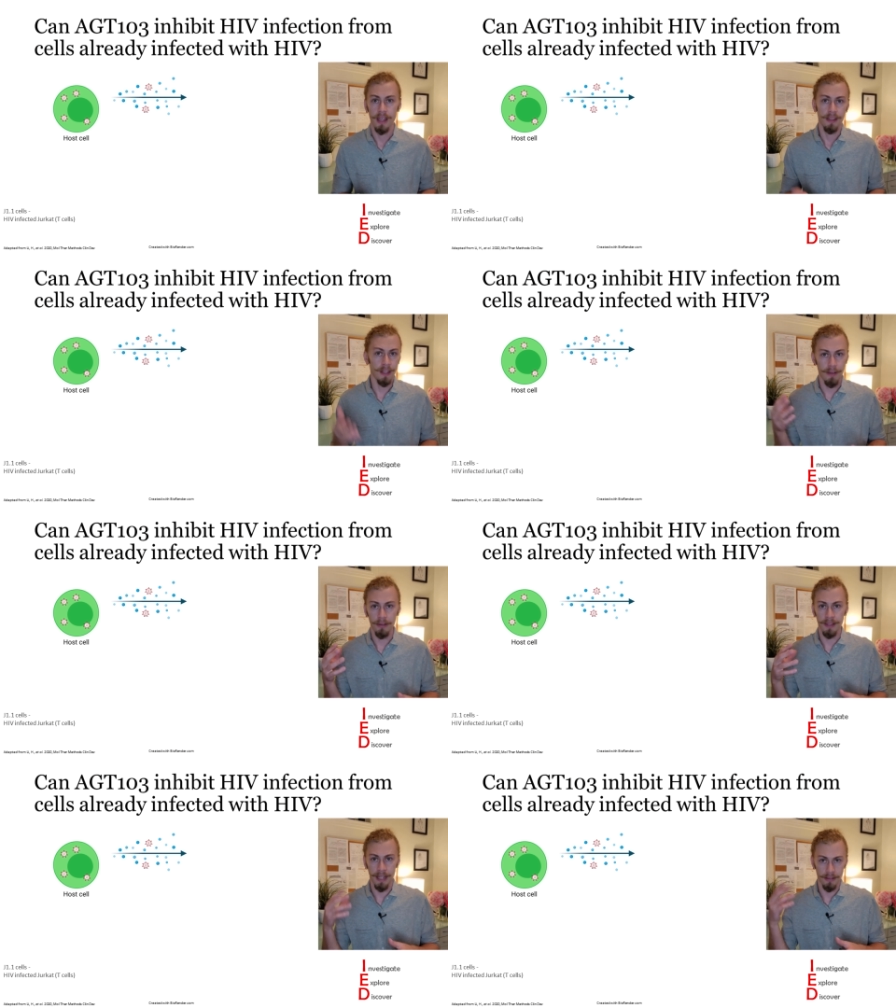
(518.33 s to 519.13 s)
They
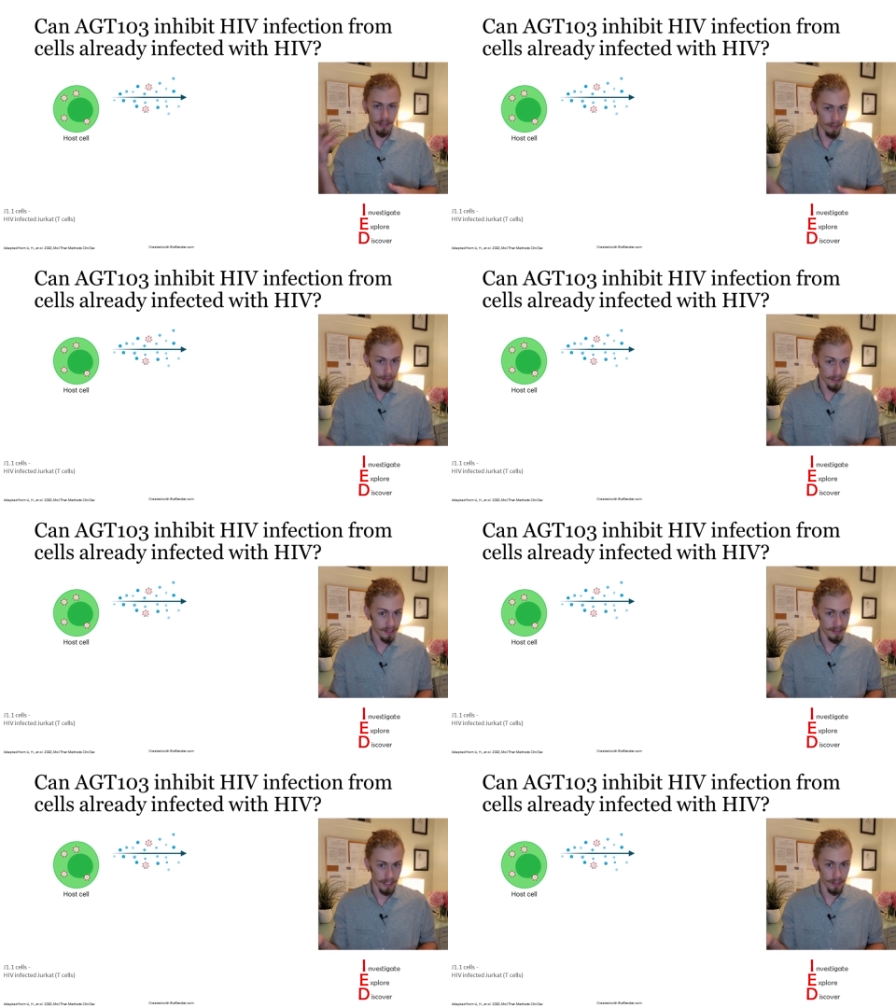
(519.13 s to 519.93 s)
found that
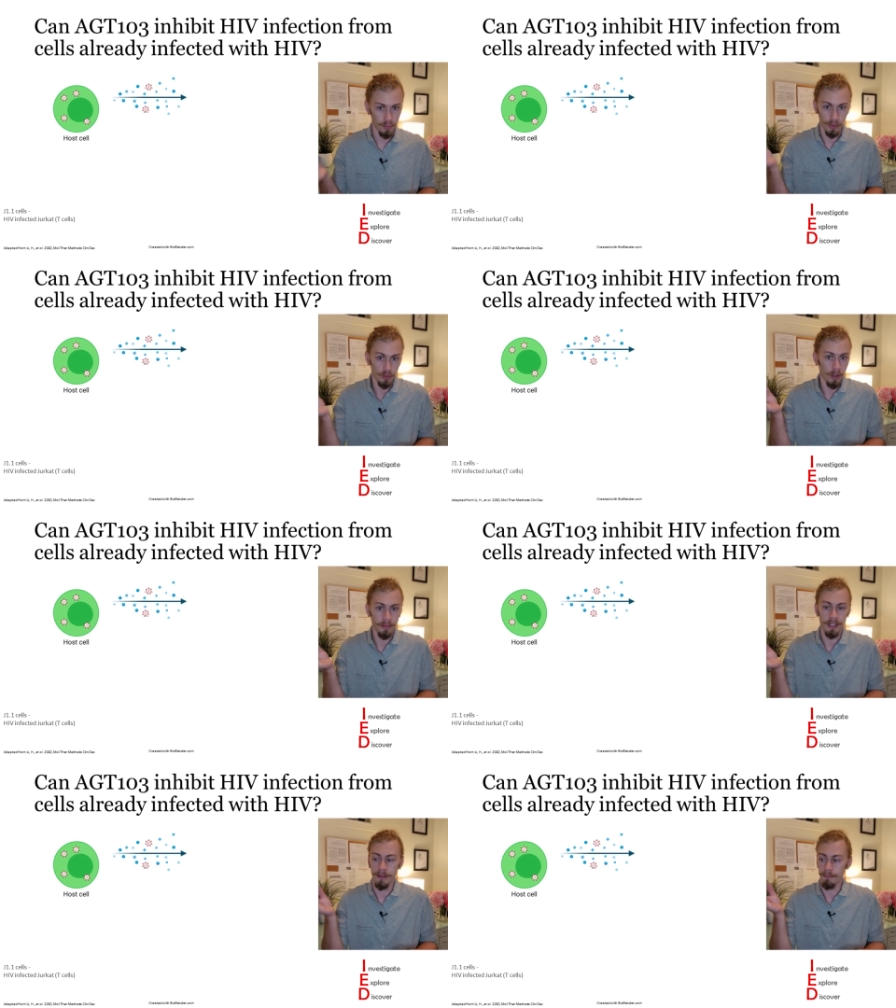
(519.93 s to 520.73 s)
infected cells will
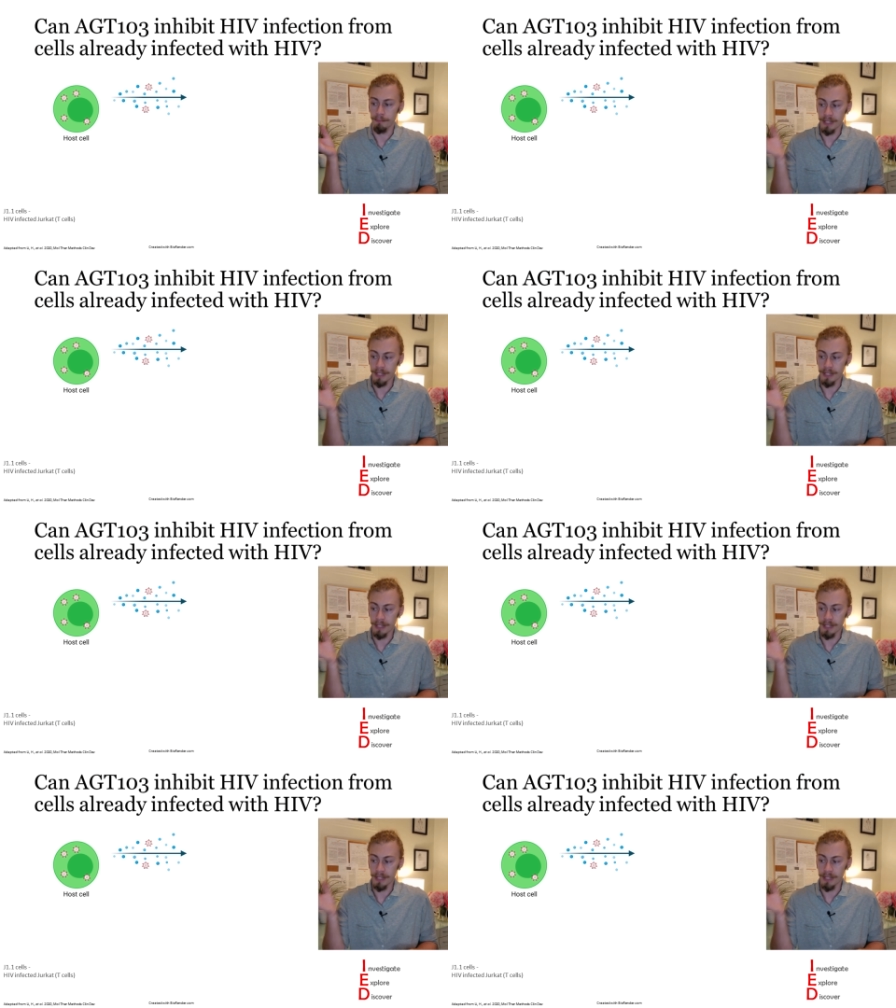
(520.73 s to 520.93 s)
normally